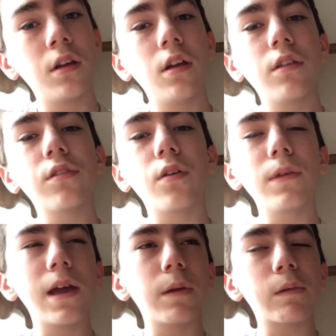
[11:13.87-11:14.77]
So, yeah,
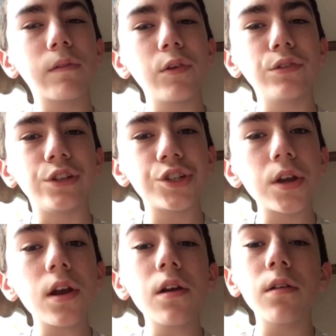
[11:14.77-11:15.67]
we reviewed a
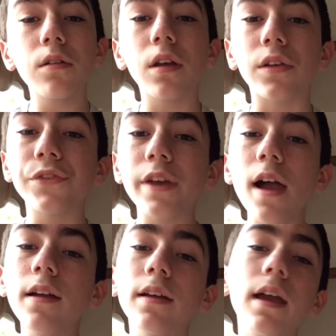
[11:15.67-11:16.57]
chair, a
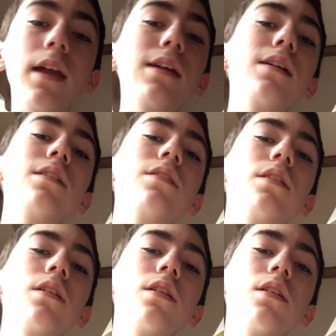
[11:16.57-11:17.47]
sock, and
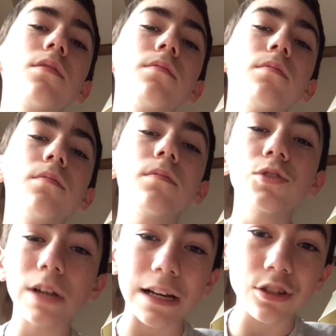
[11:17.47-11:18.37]
a
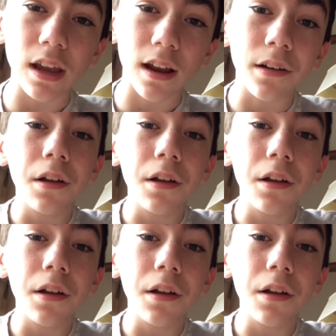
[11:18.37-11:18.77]
trash can.